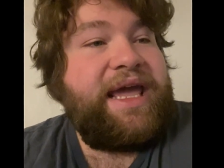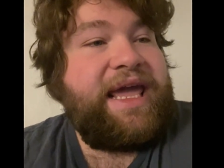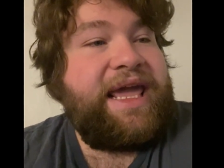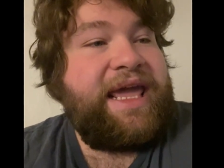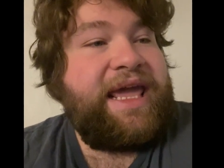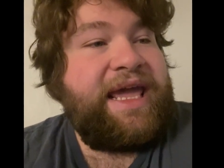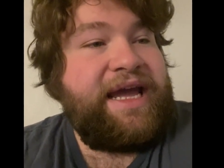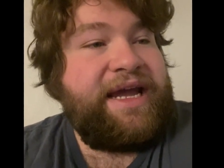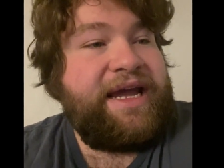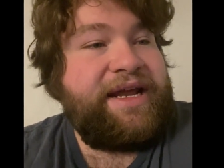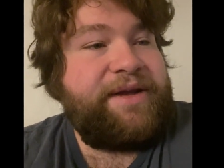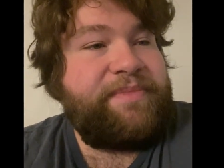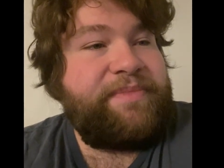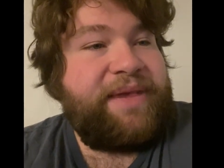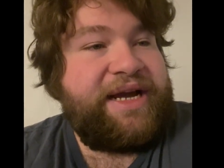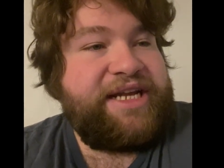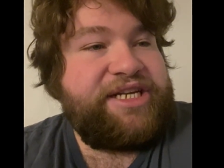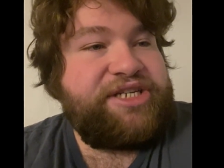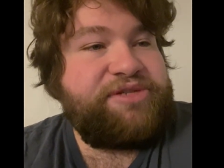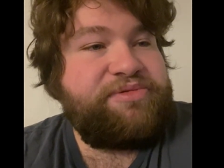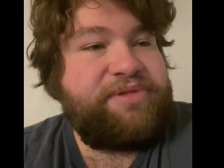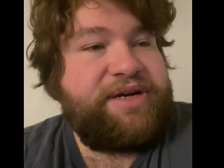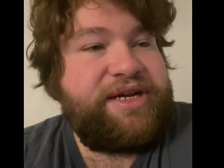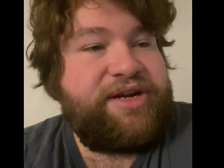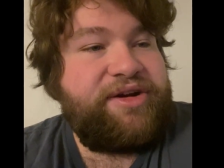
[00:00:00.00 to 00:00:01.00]
And my
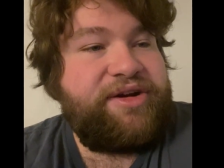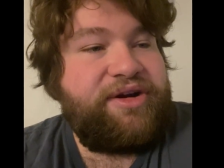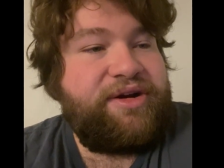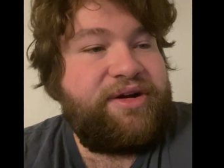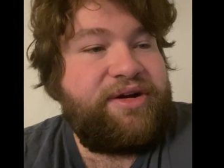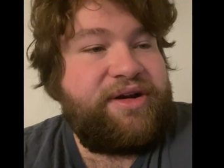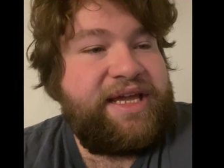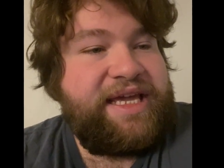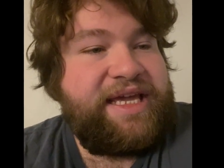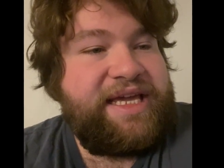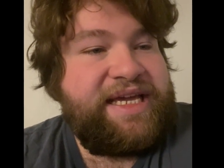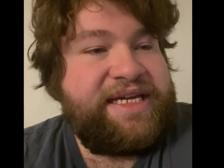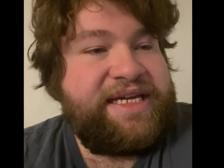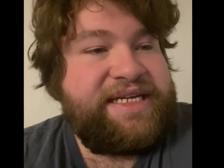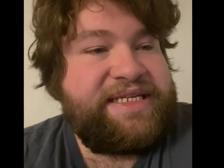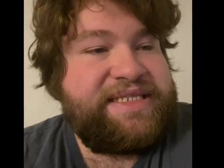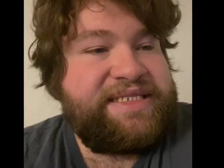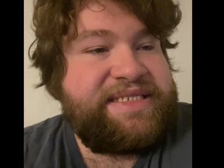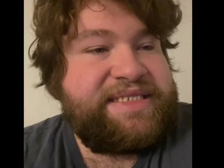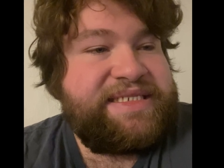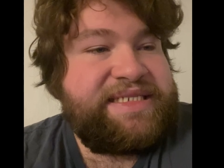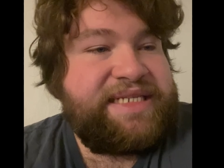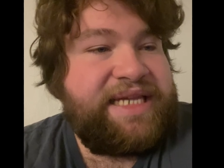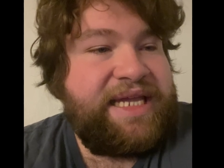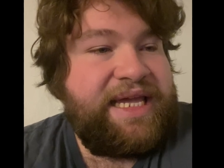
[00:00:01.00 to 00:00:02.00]
Twitter
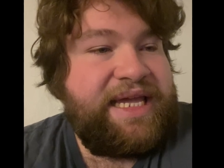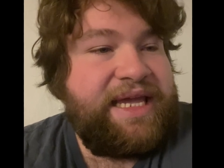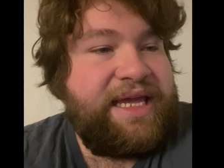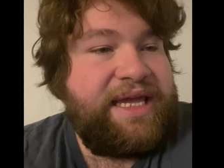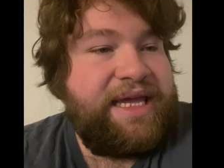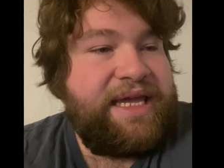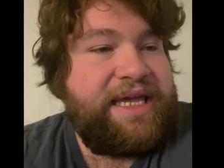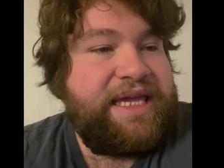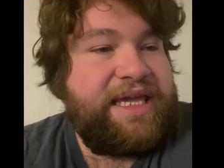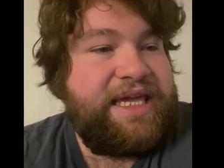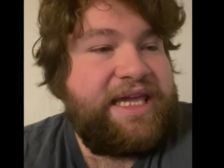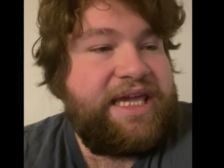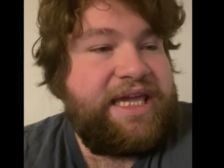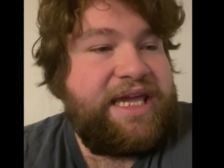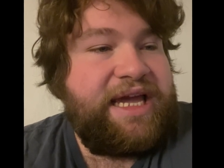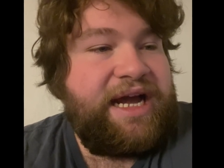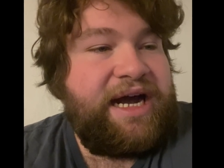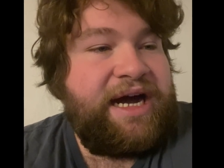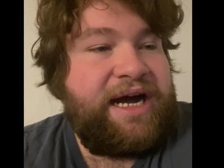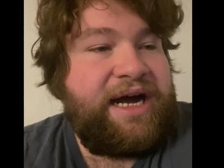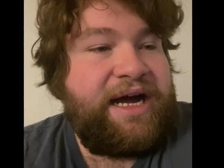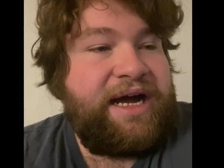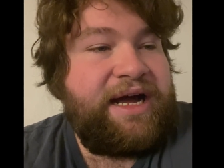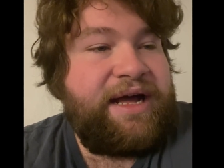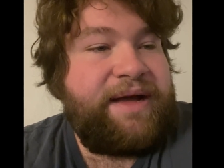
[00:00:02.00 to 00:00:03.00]
is
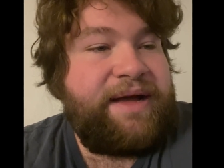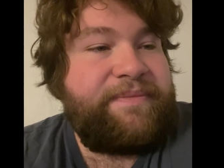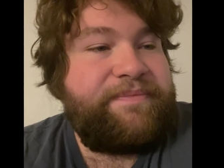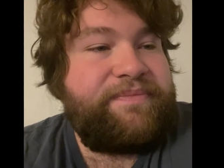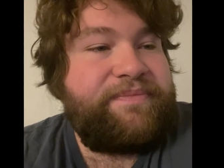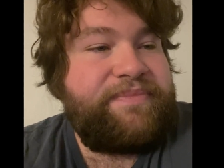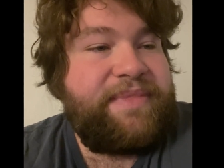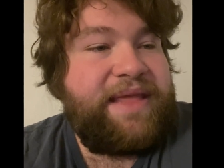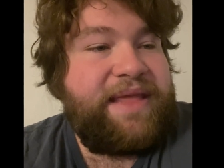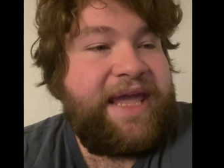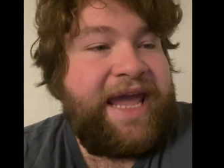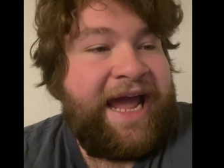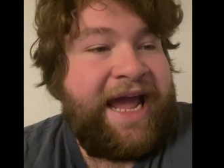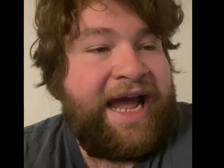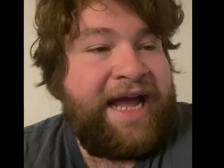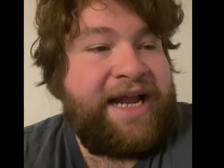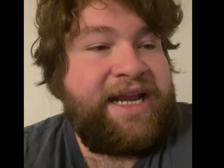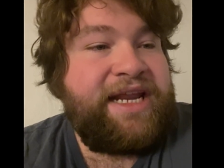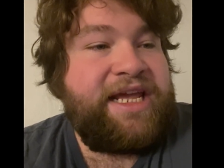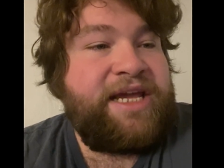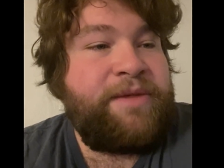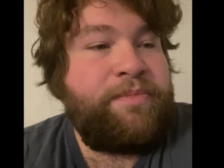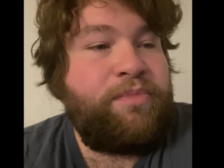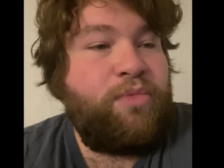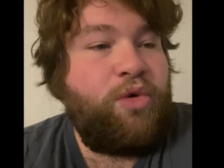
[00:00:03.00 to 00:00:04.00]
uh,
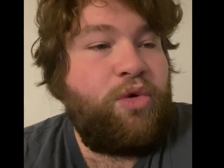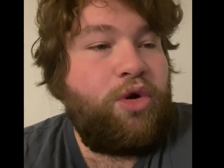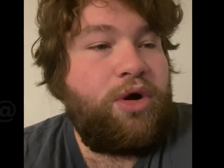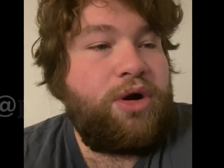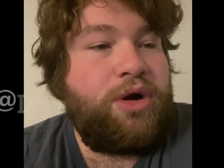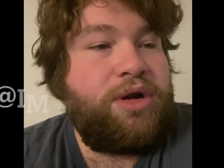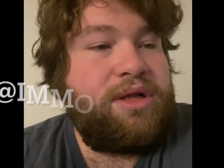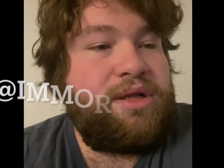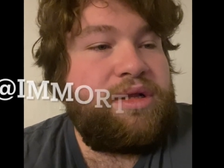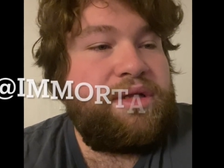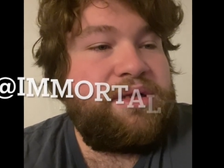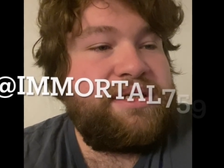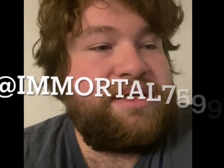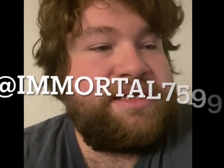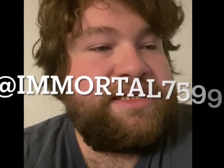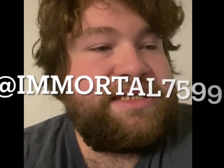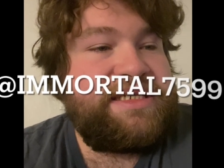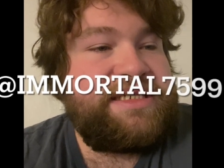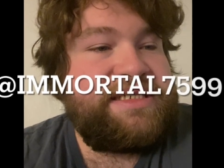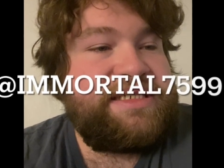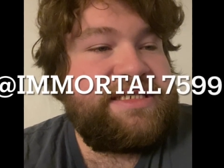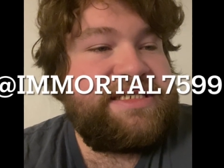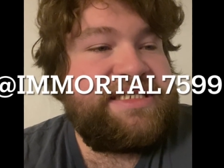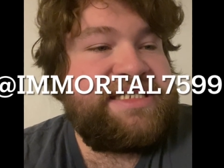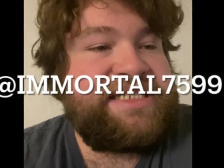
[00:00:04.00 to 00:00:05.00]
at
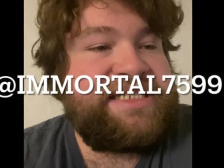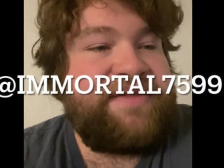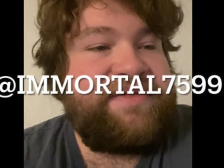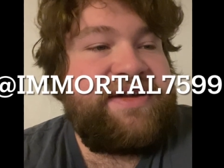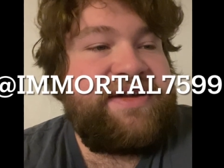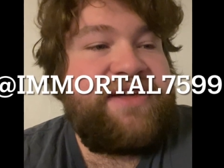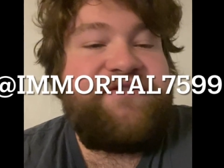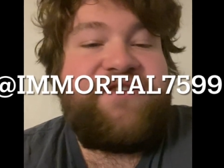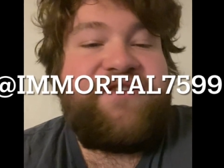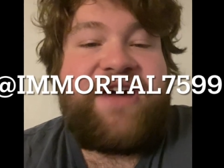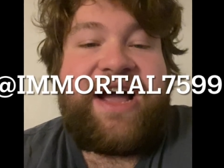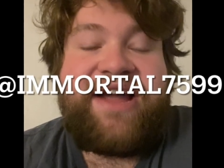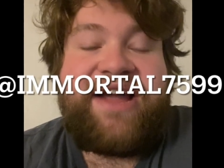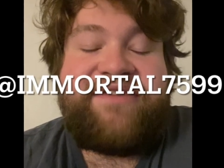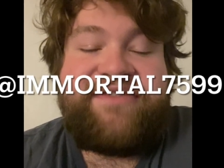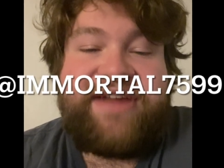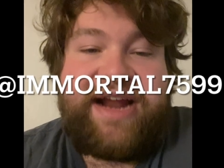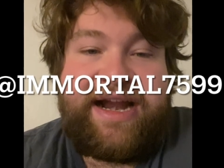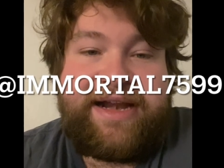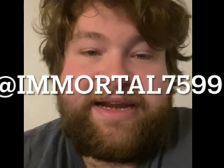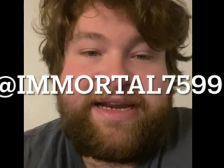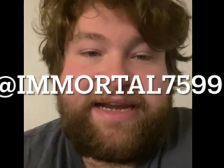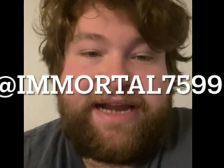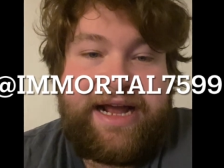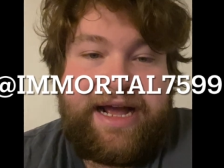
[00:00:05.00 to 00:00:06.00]

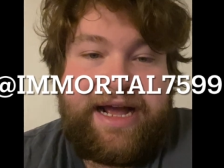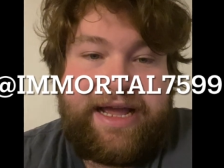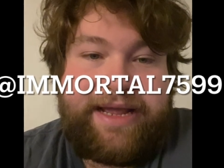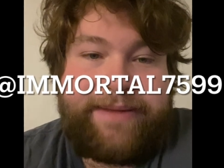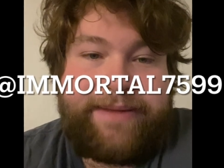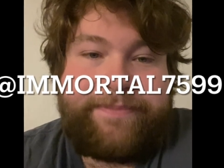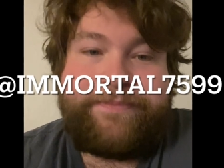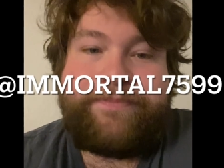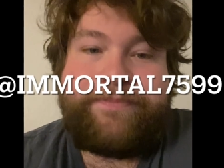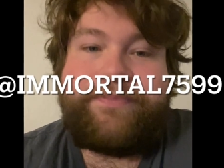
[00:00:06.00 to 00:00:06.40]
immortal7599.